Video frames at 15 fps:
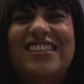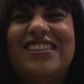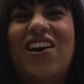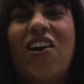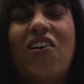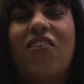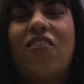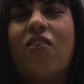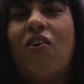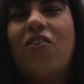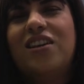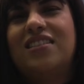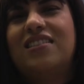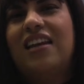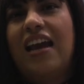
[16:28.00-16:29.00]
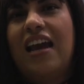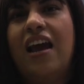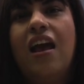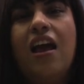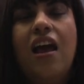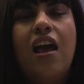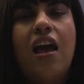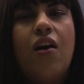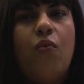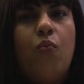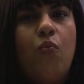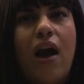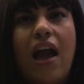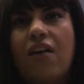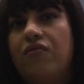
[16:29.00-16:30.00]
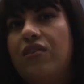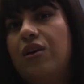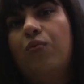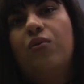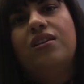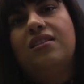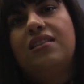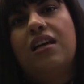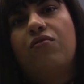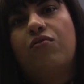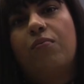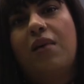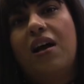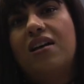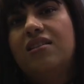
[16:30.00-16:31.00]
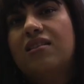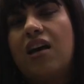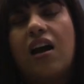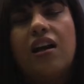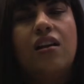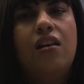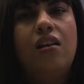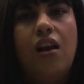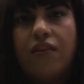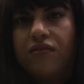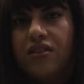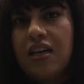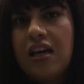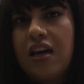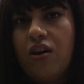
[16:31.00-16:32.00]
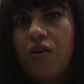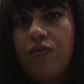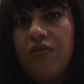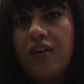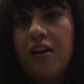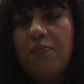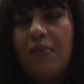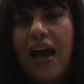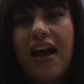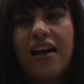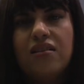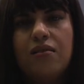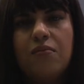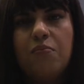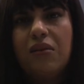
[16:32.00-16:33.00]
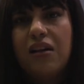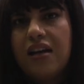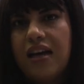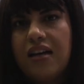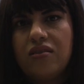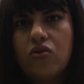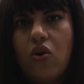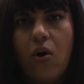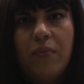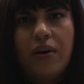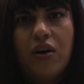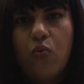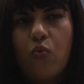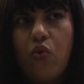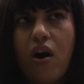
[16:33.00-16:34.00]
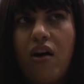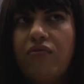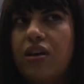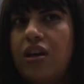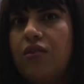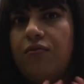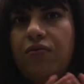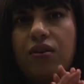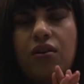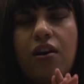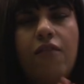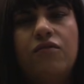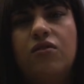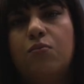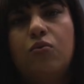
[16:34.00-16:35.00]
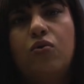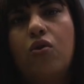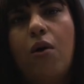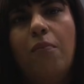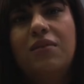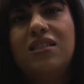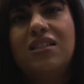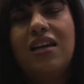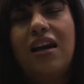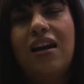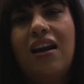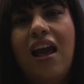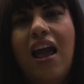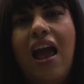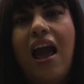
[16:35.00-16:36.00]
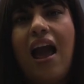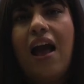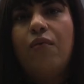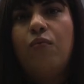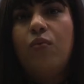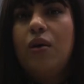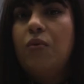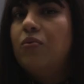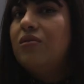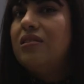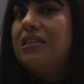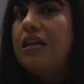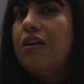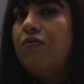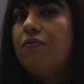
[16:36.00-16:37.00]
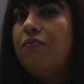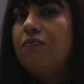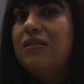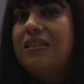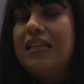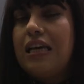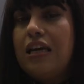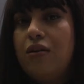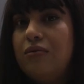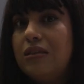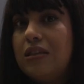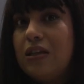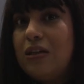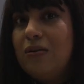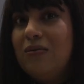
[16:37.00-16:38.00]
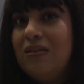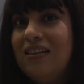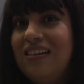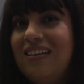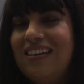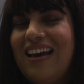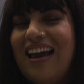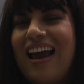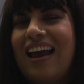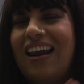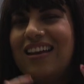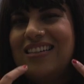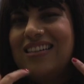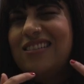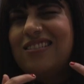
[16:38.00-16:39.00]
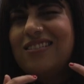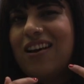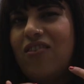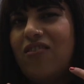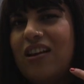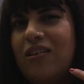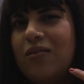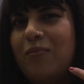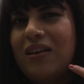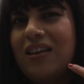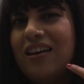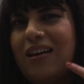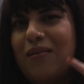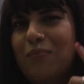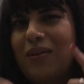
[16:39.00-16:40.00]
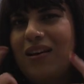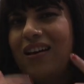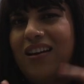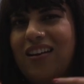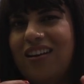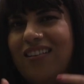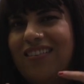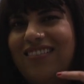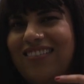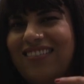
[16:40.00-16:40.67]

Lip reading: So honestly, whatever you want to see from us, I'd love to hear your feedback. So please comment wherever you feel comfortable commenting, and we will see you soon. And I did stutter a little bit there, but you know,